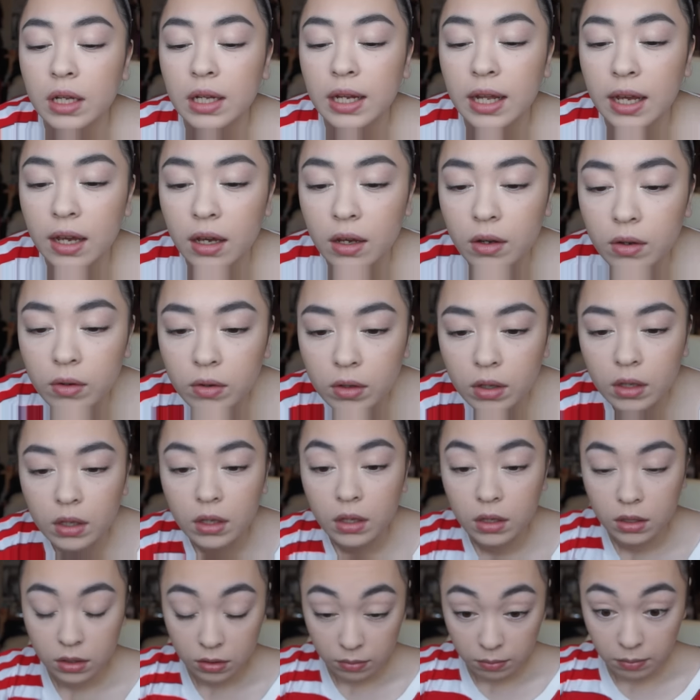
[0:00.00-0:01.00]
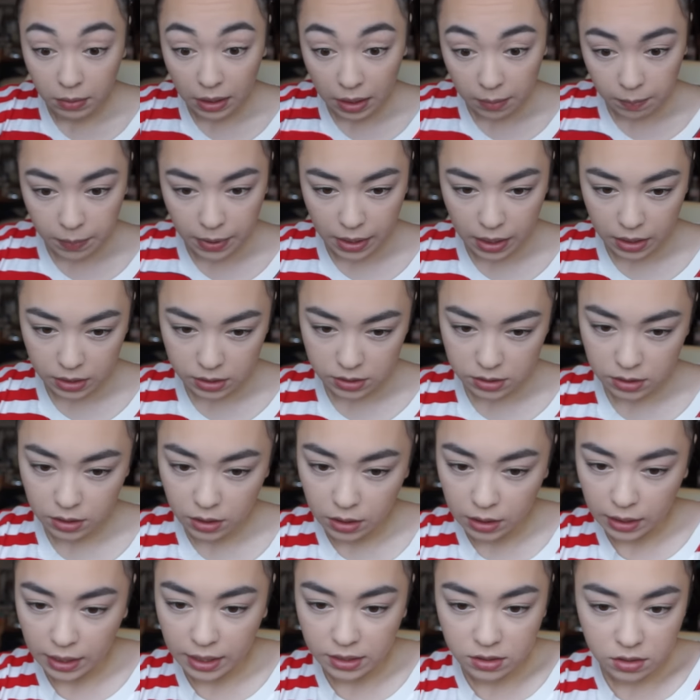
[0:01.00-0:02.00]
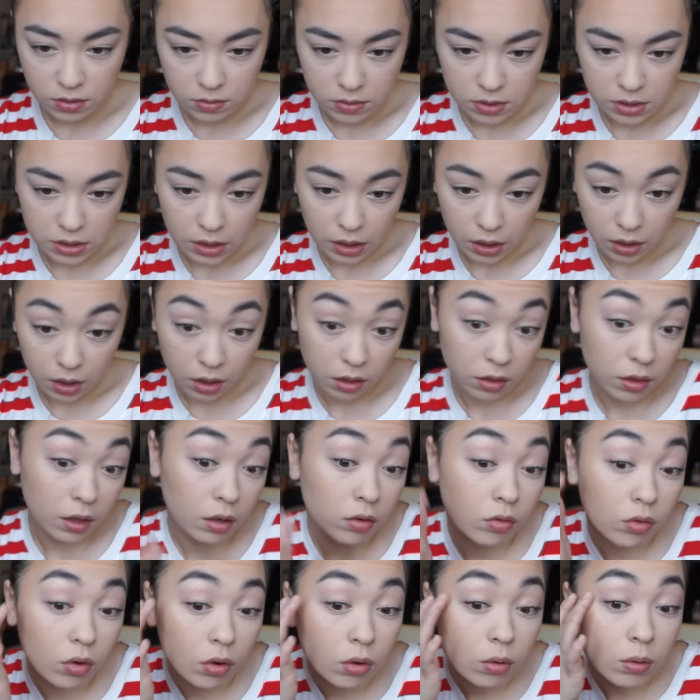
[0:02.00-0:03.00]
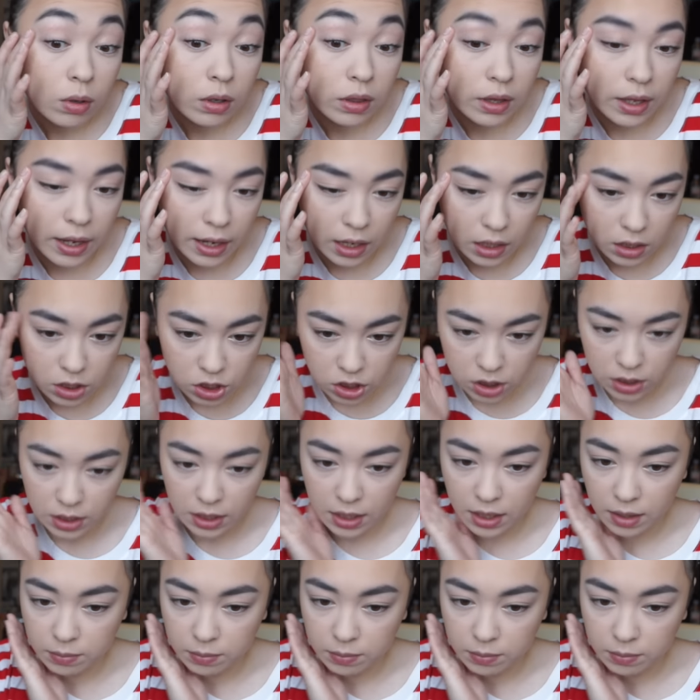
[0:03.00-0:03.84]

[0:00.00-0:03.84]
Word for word: Now, me personally, I don't see nothing wrong with it actually.